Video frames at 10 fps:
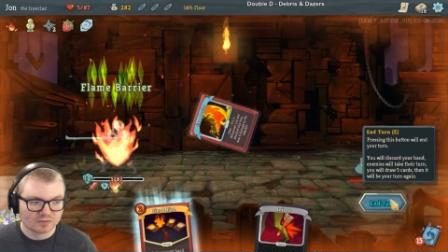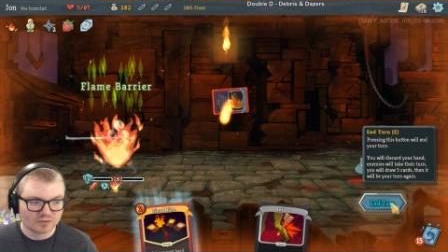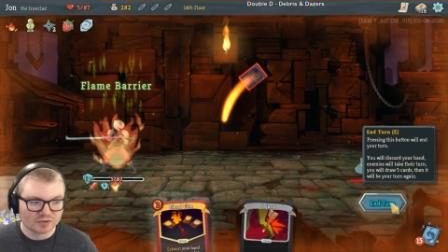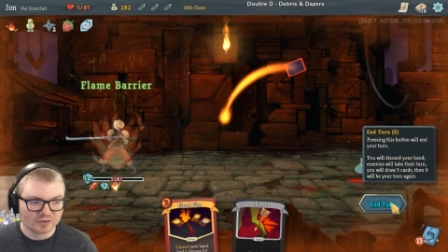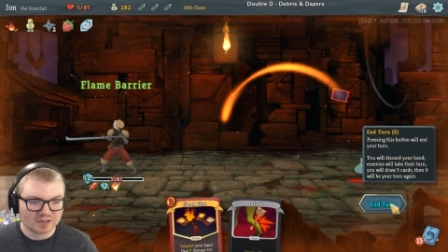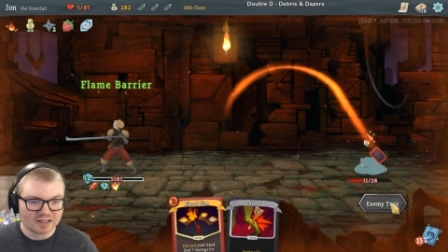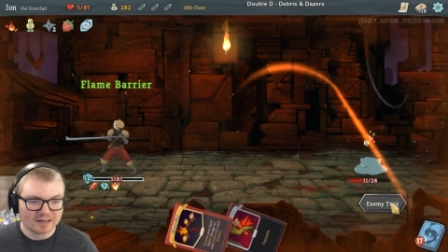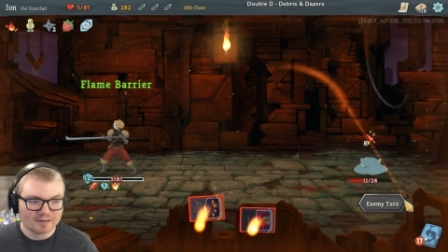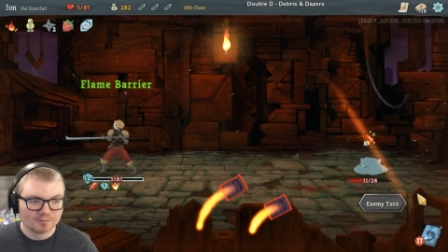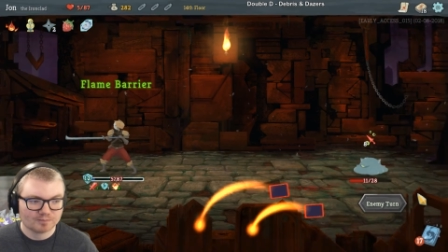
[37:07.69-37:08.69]
We're doing
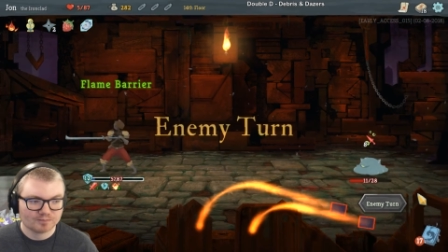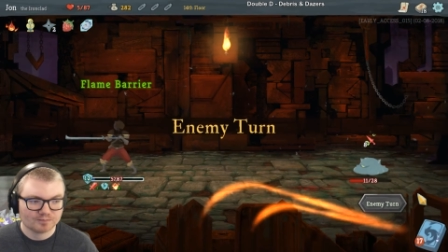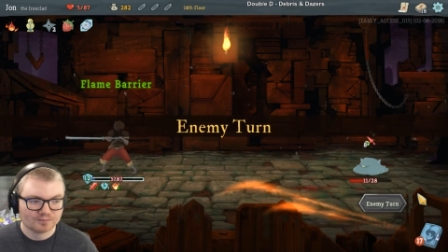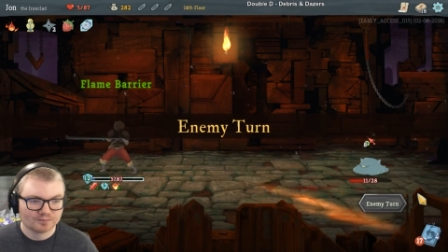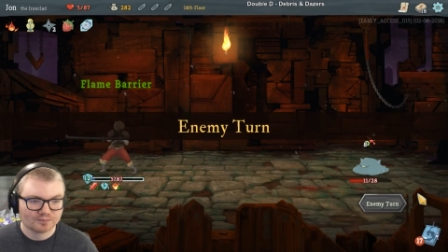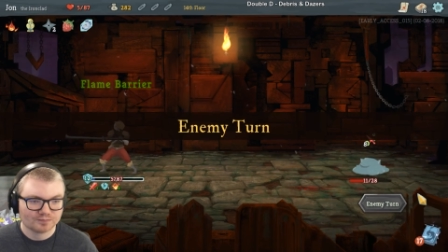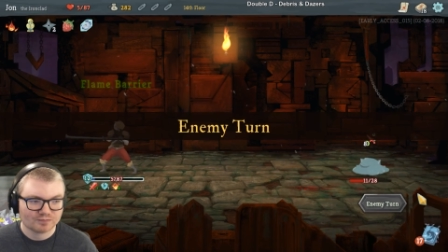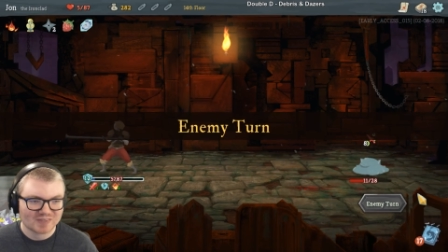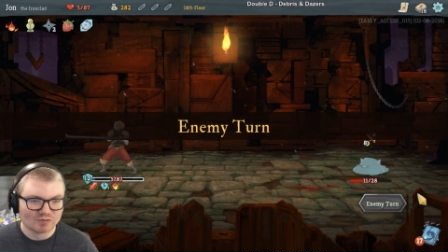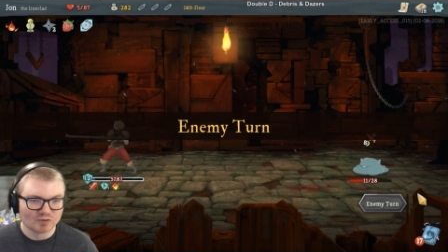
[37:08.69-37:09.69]
that.
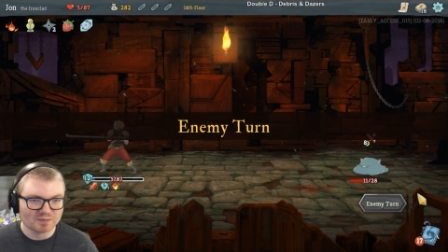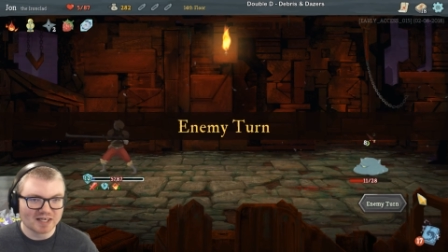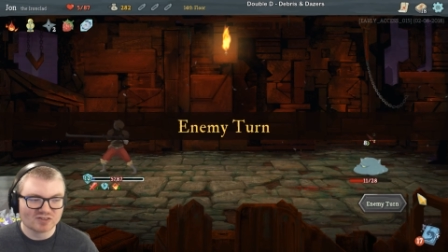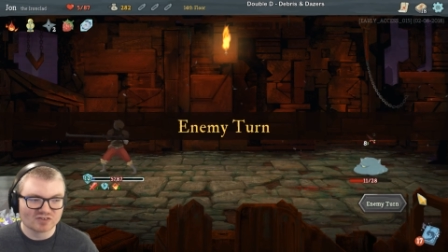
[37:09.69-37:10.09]
We might